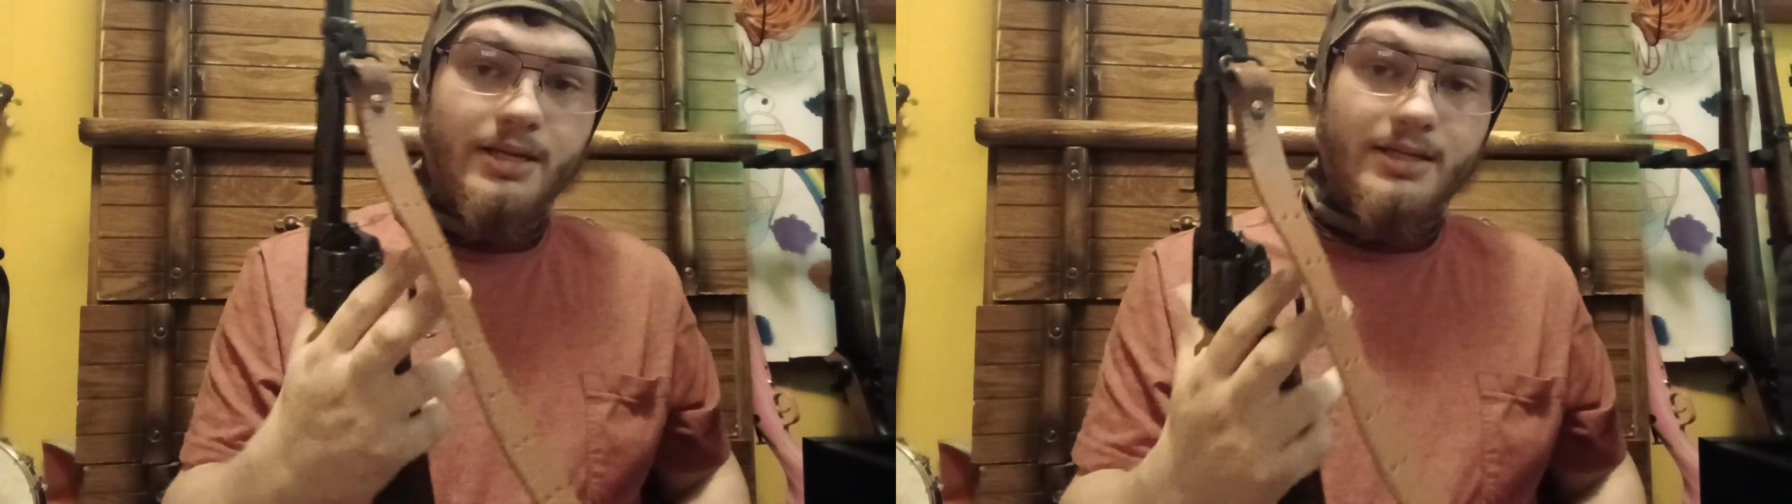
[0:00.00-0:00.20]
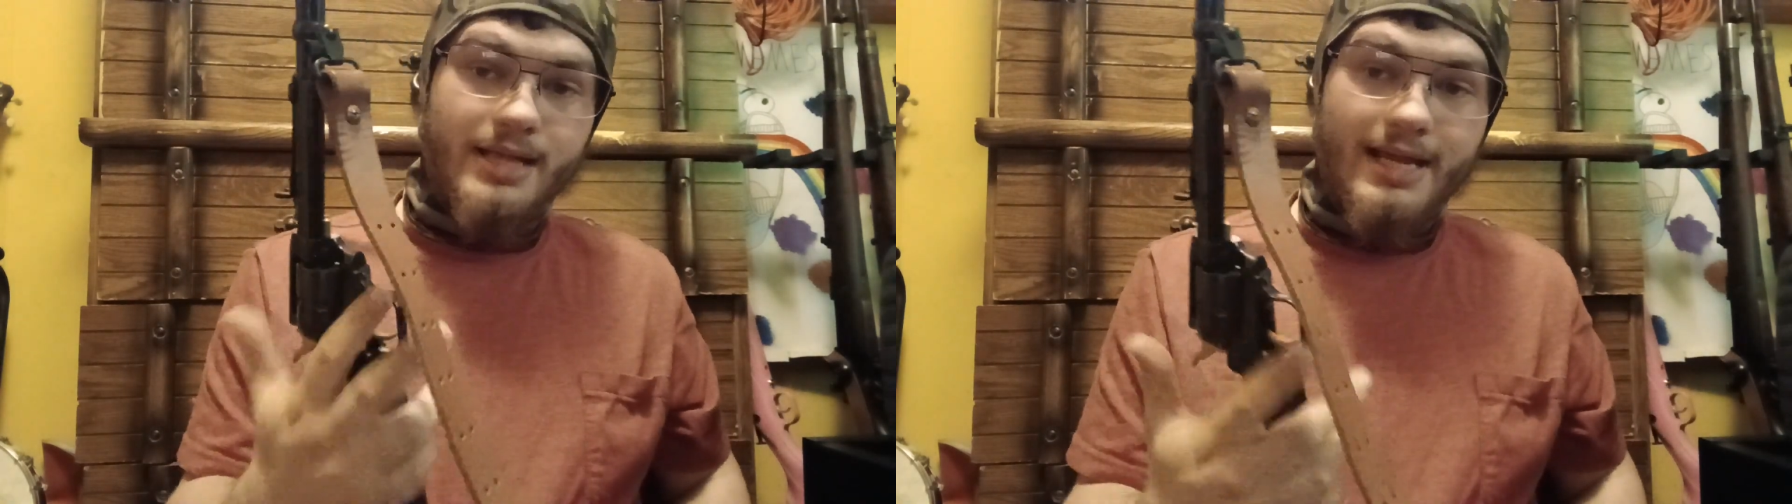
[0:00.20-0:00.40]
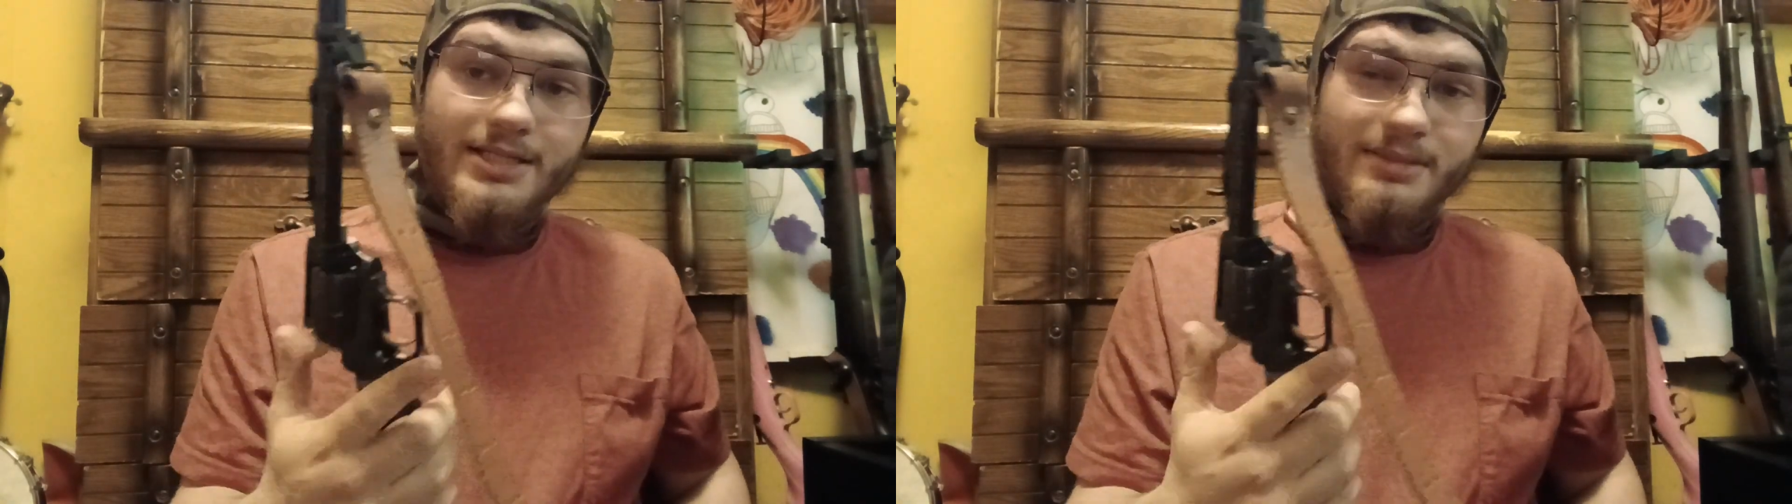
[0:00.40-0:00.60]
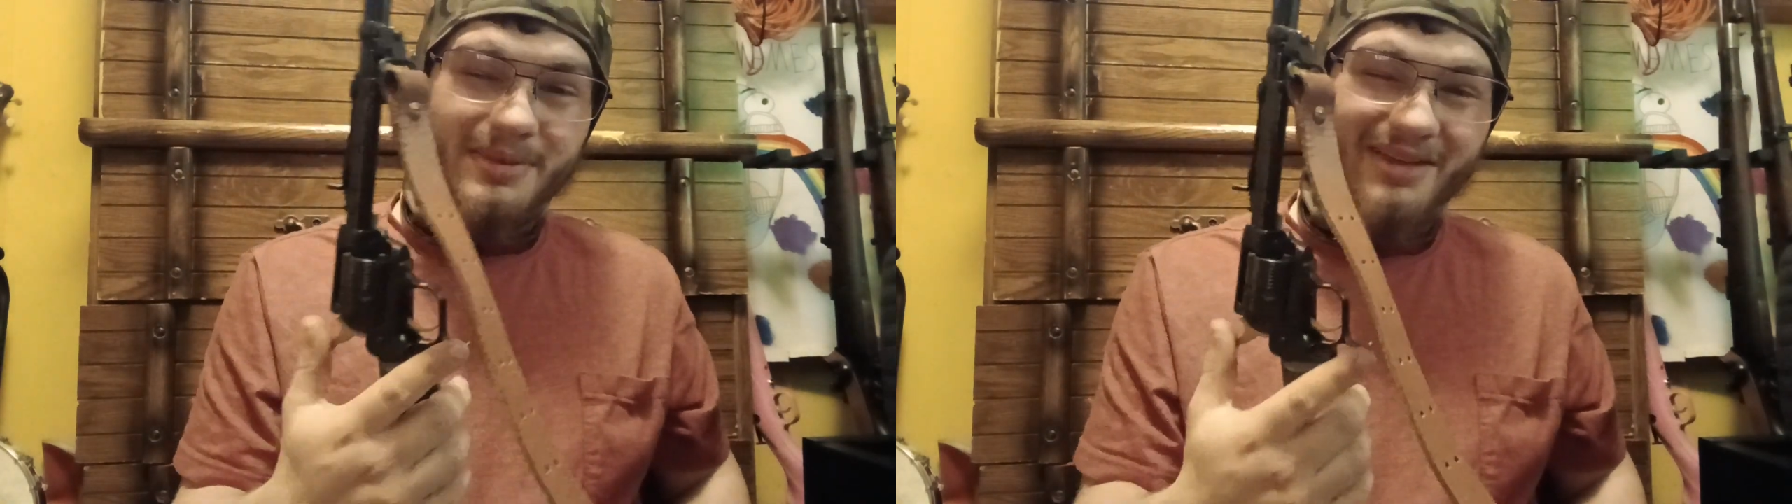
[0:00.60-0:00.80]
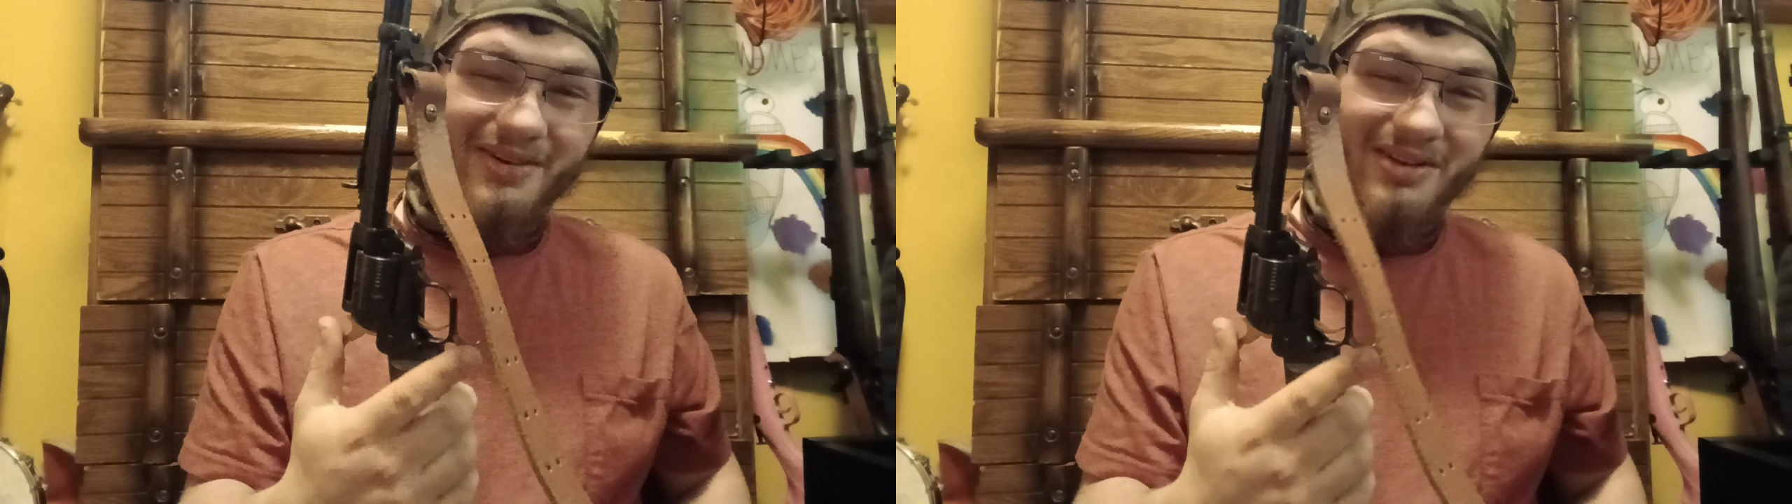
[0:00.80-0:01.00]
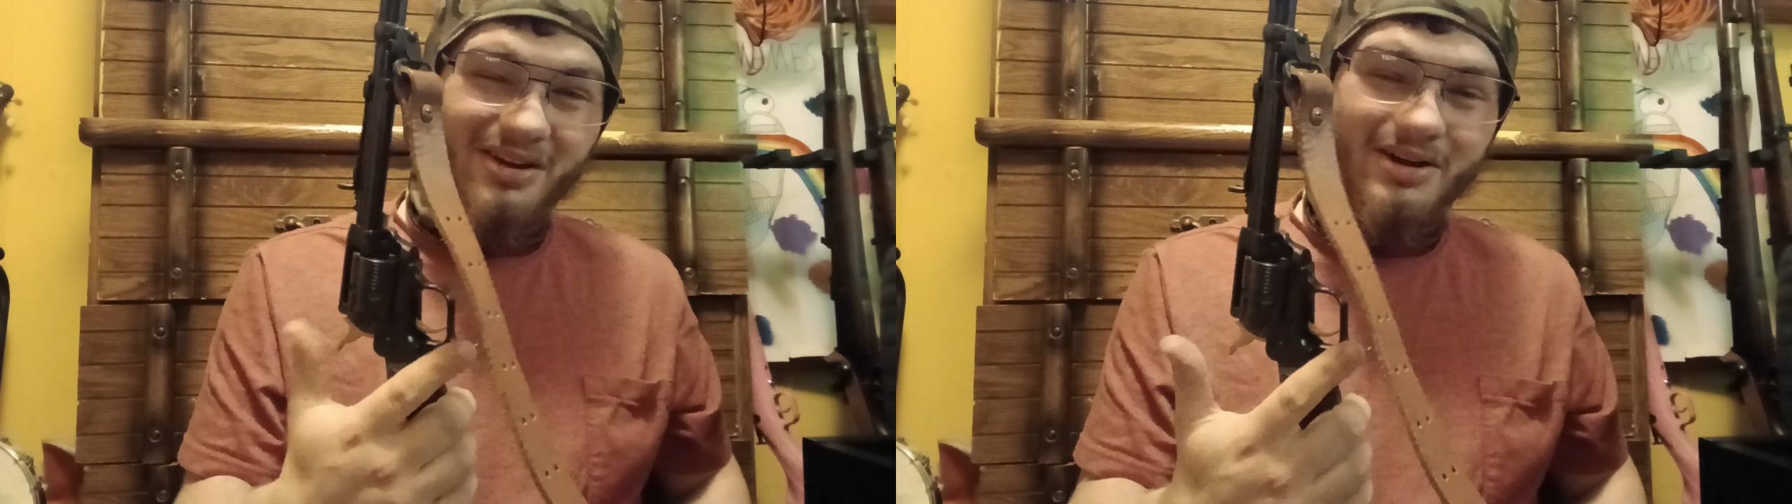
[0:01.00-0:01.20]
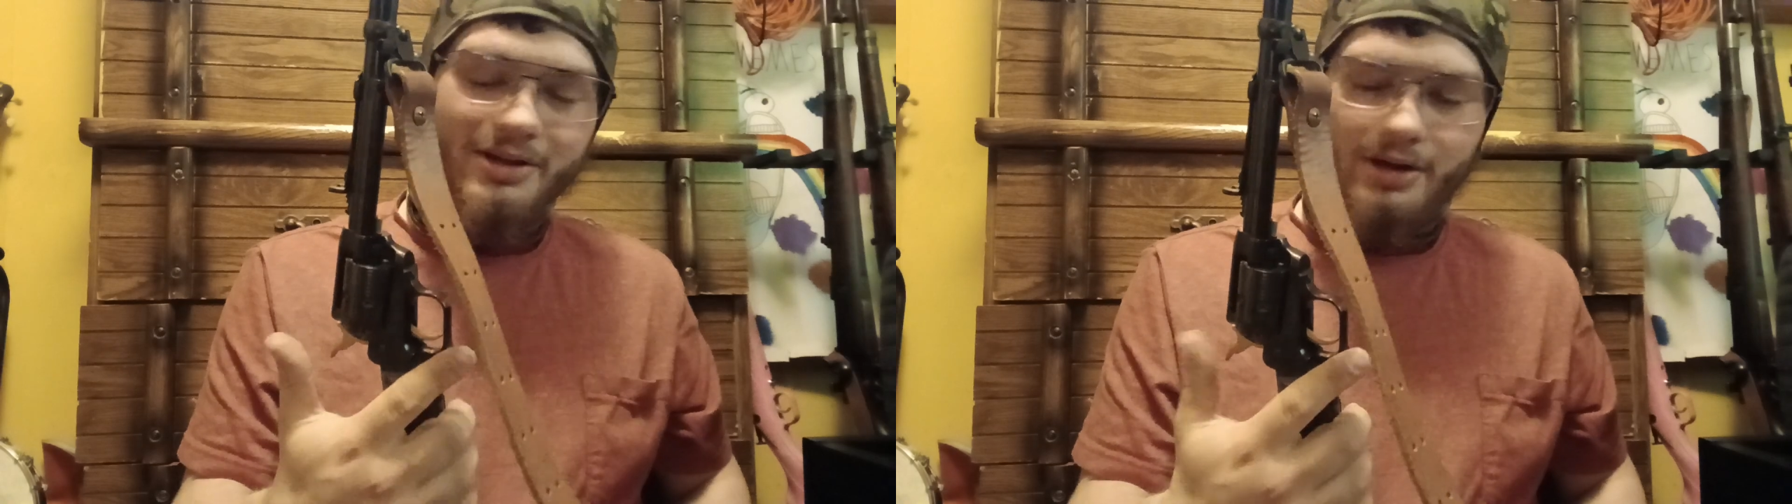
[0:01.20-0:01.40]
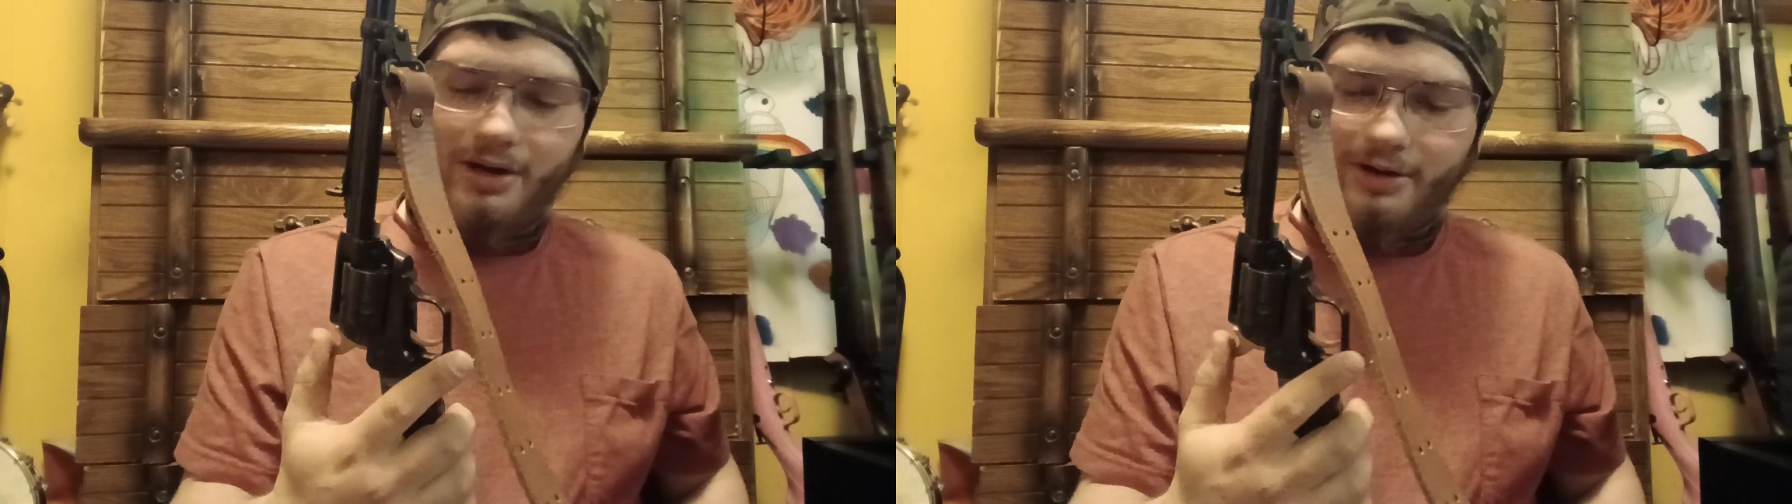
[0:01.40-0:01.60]
it takes a bit of a
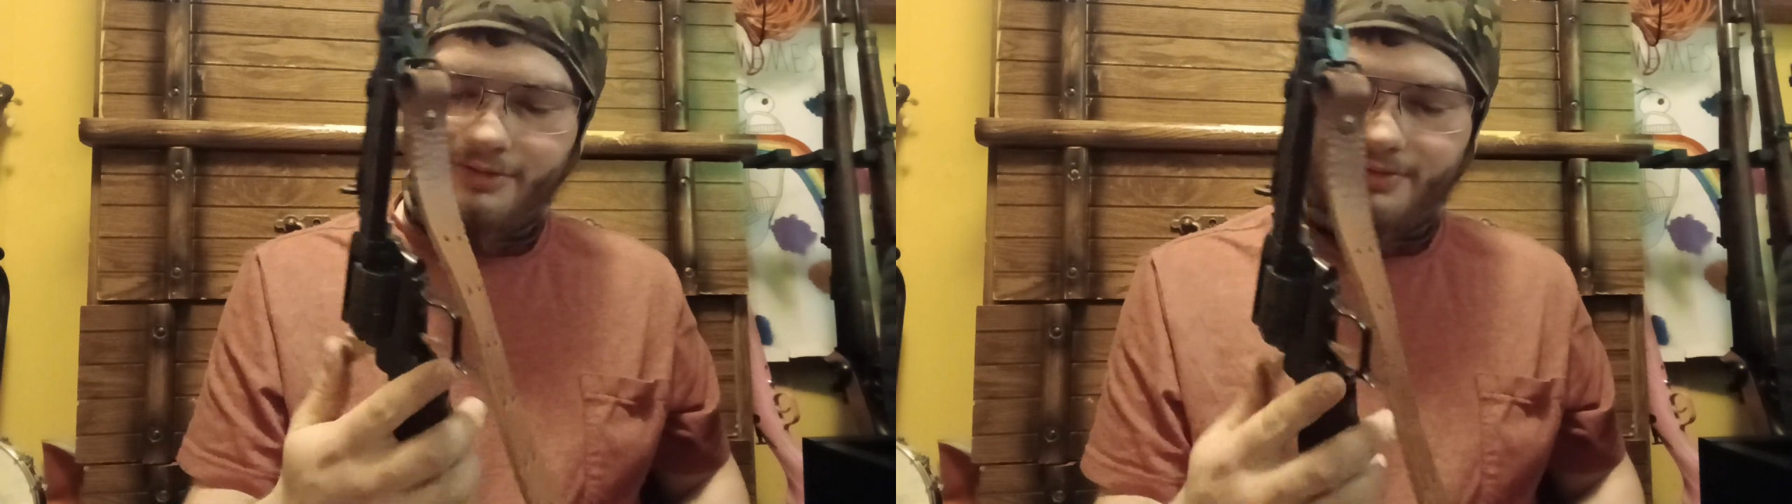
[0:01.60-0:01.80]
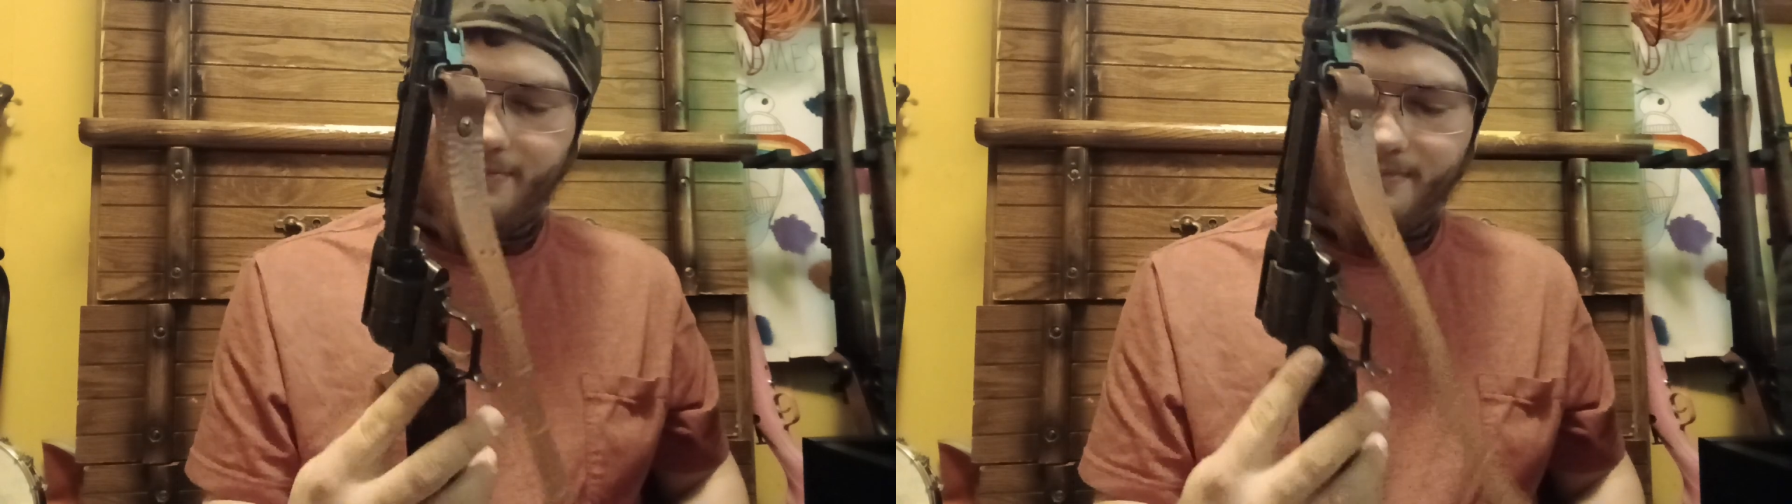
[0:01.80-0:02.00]
learning curve.